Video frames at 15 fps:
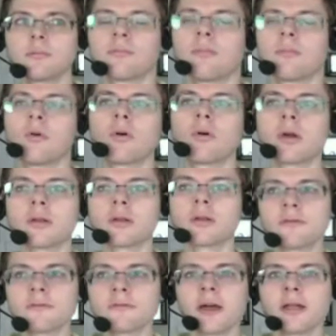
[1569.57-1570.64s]
more
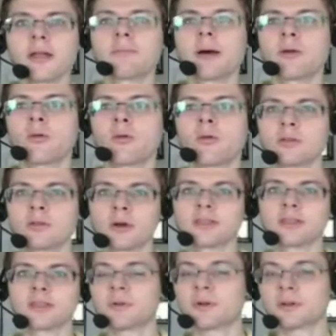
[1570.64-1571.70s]
defined by what
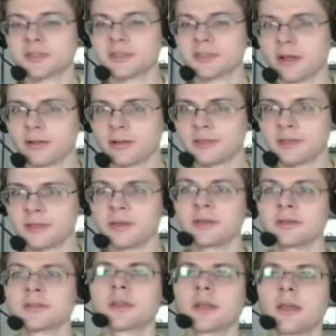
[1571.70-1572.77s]
one's personality
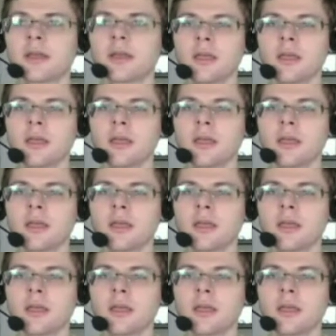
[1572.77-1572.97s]
is.